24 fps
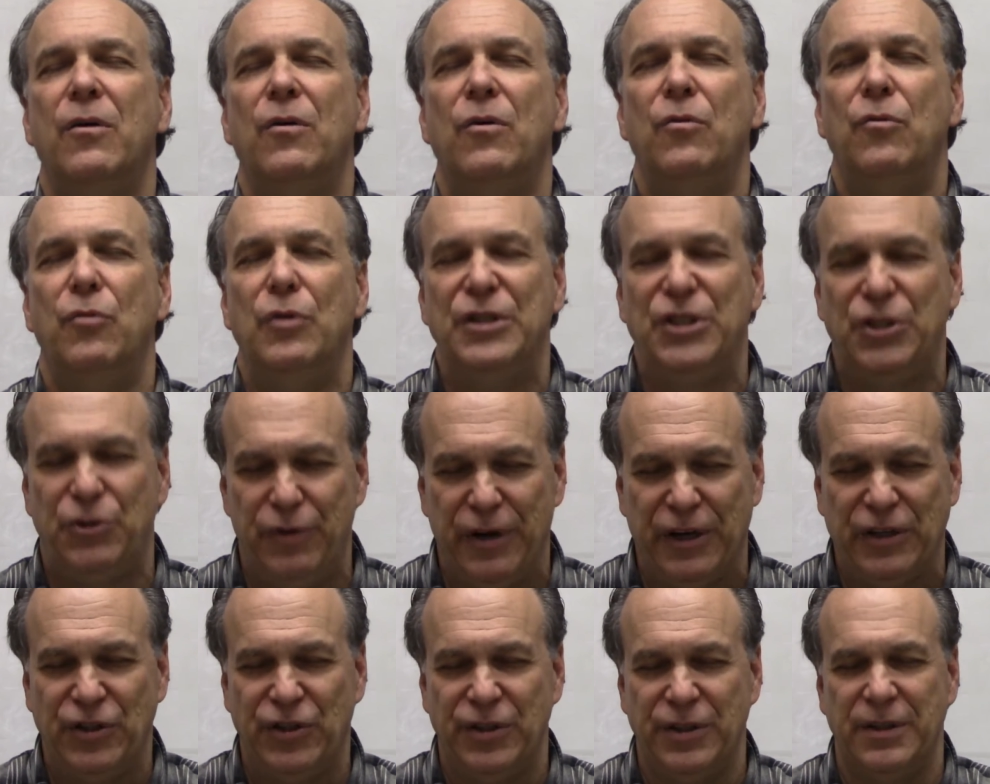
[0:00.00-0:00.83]

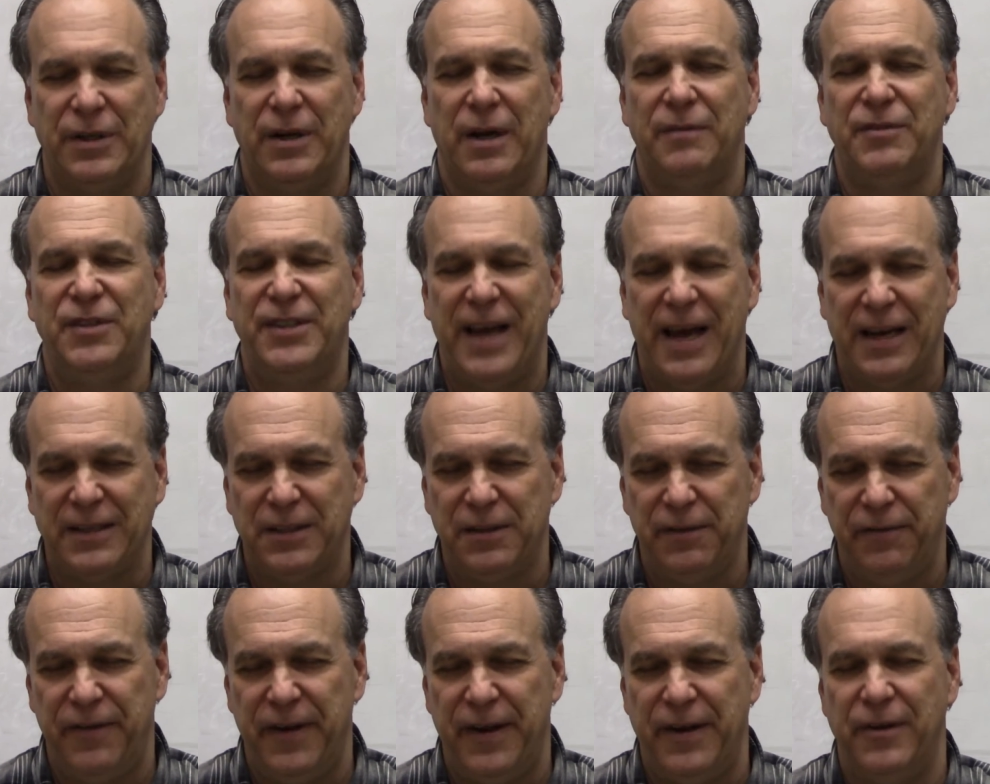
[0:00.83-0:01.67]
restriction of sex
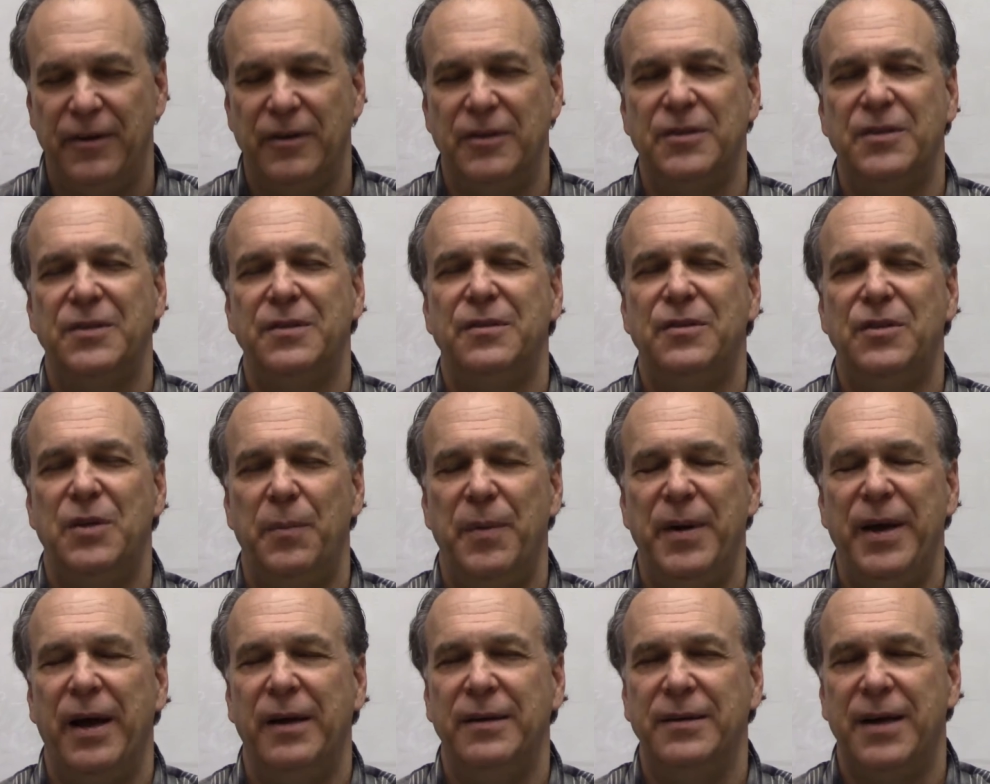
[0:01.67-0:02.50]
offenders to
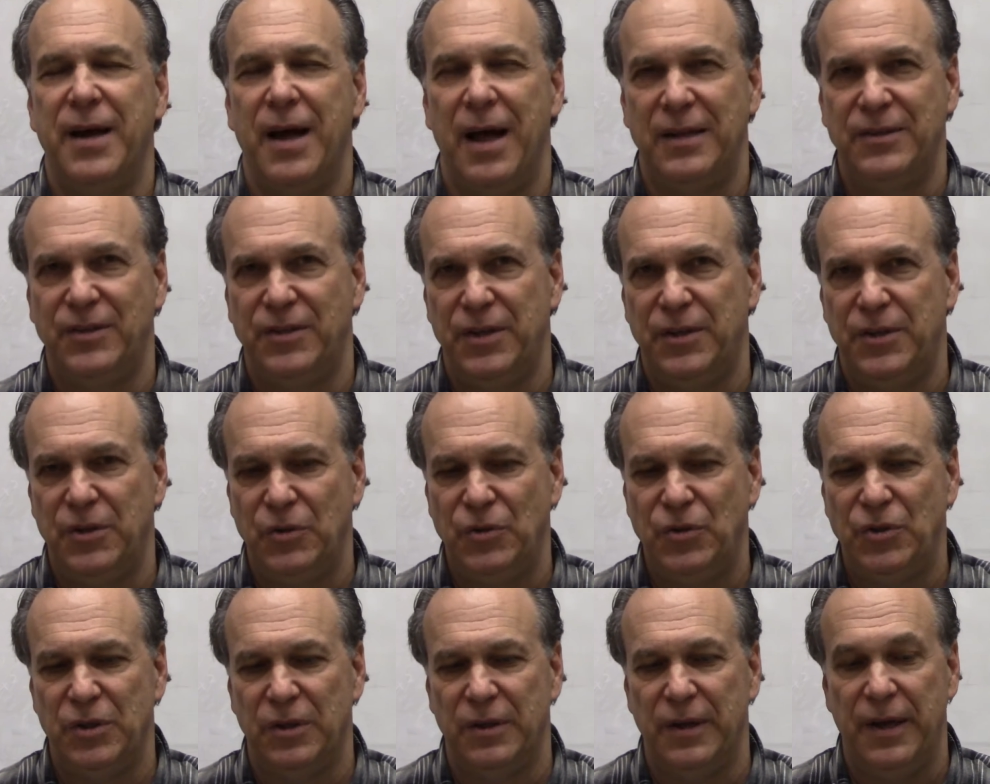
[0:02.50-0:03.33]
be
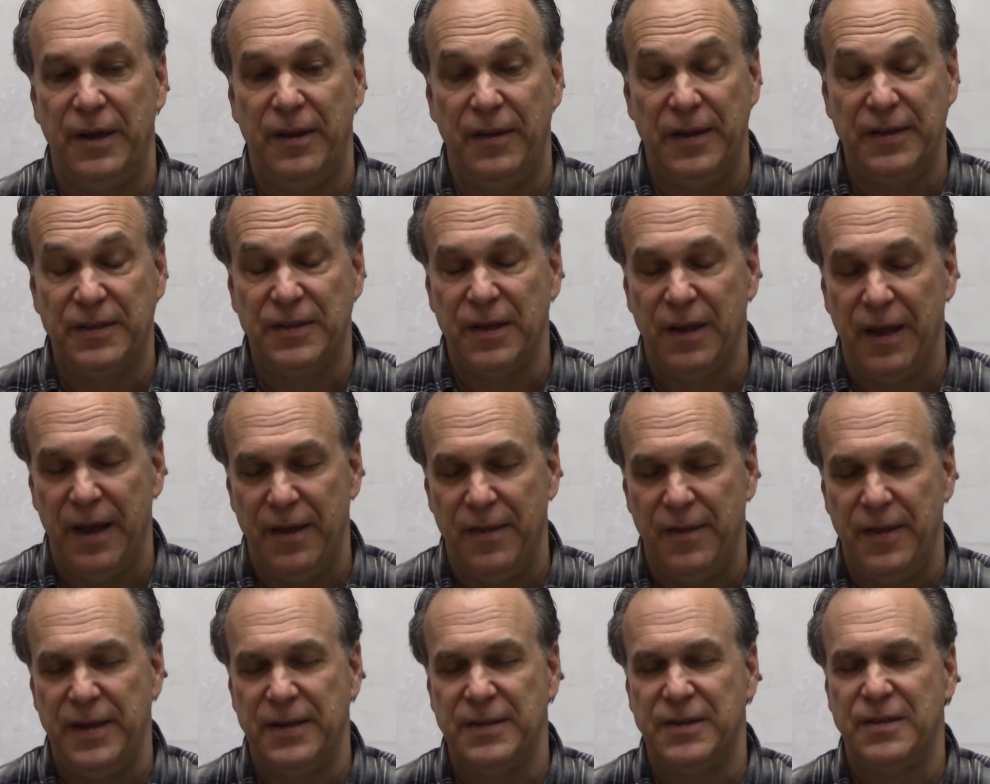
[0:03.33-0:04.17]
unconstitutional in
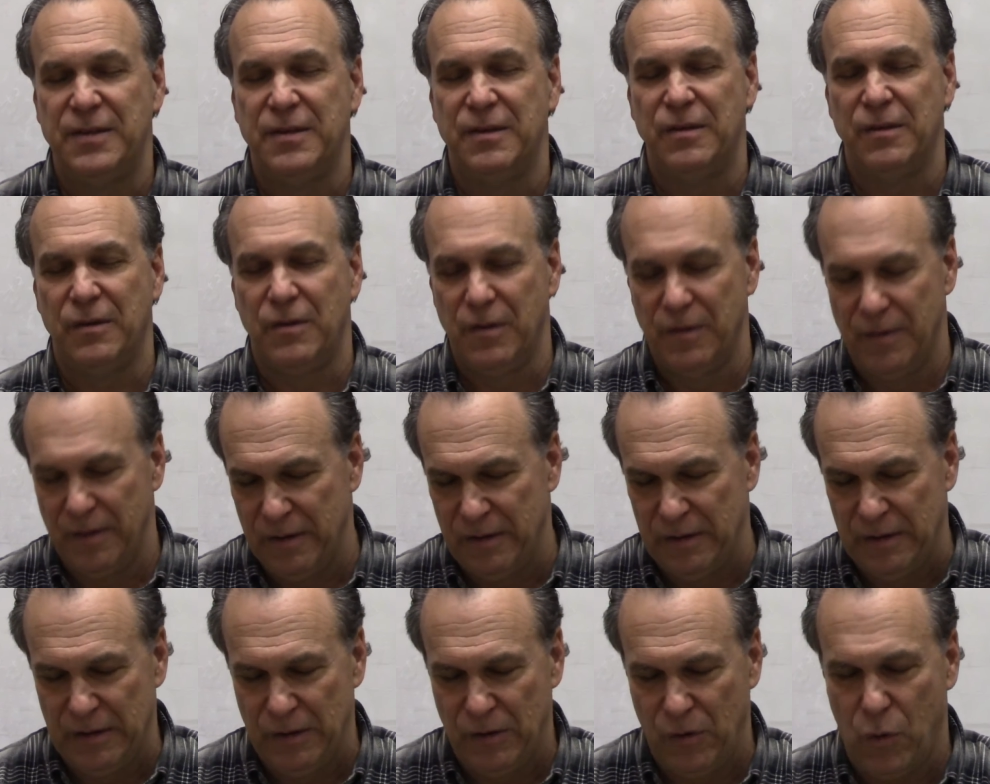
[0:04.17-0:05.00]
this
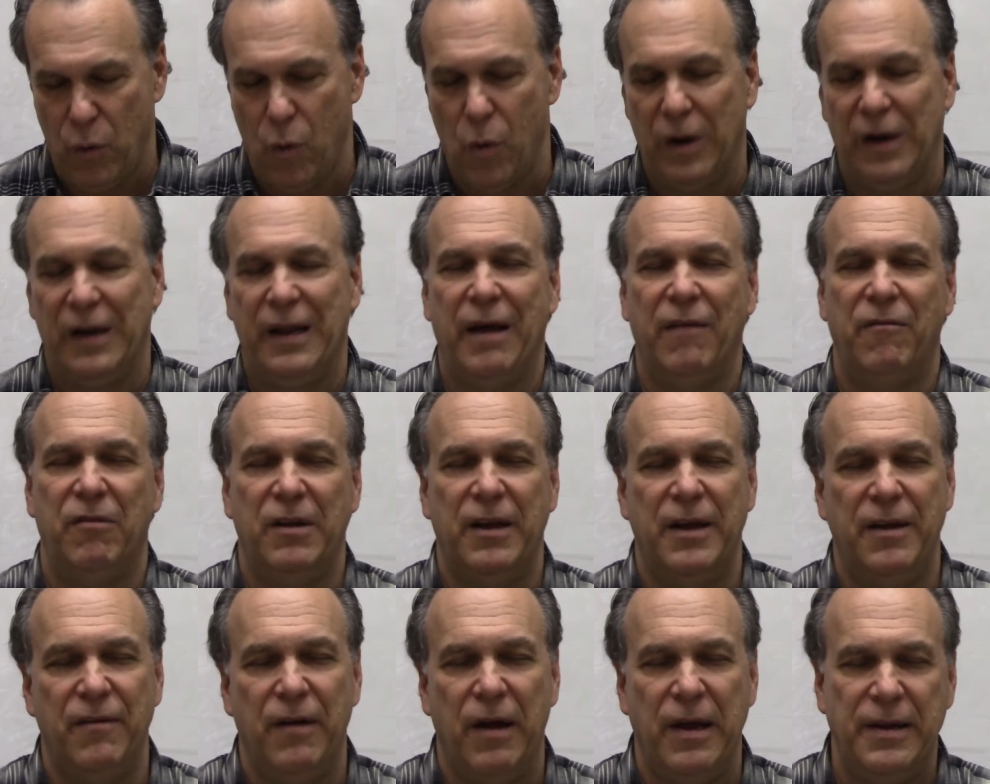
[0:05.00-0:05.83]
court level
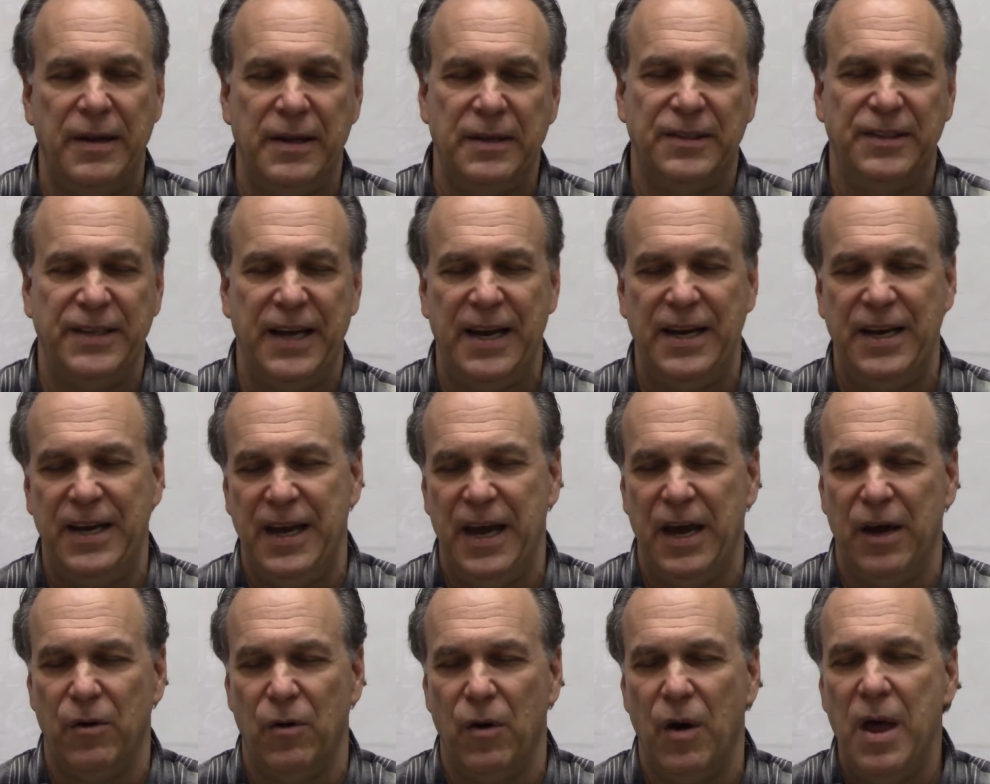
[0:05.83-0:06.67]
in San
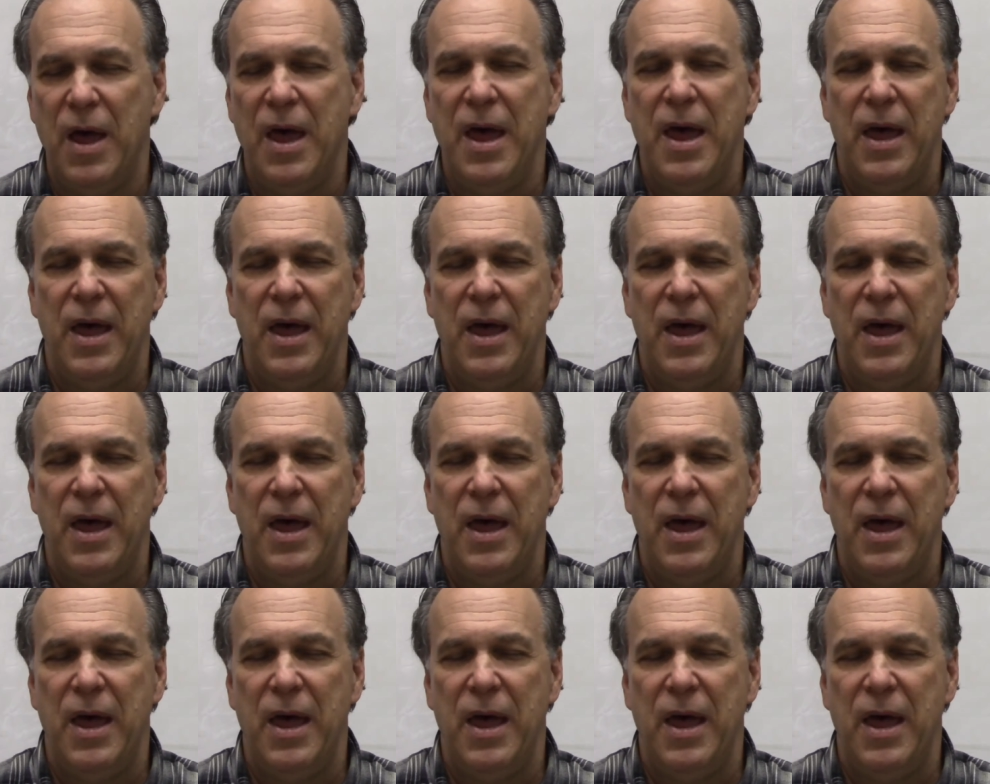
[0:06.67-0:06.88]
Diego.